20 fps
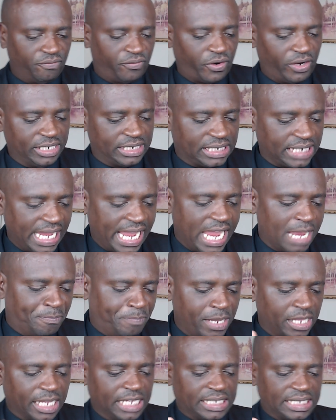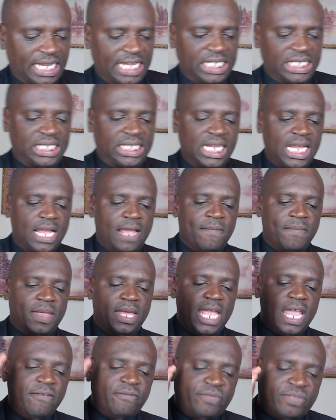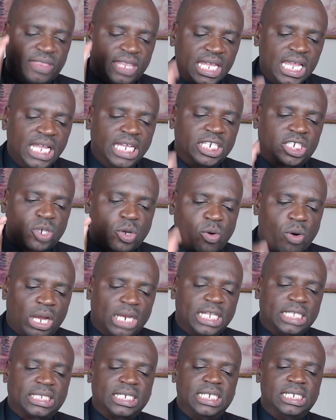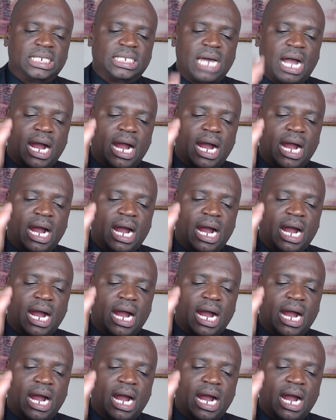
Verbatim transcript: 8. Peter says, if these qualities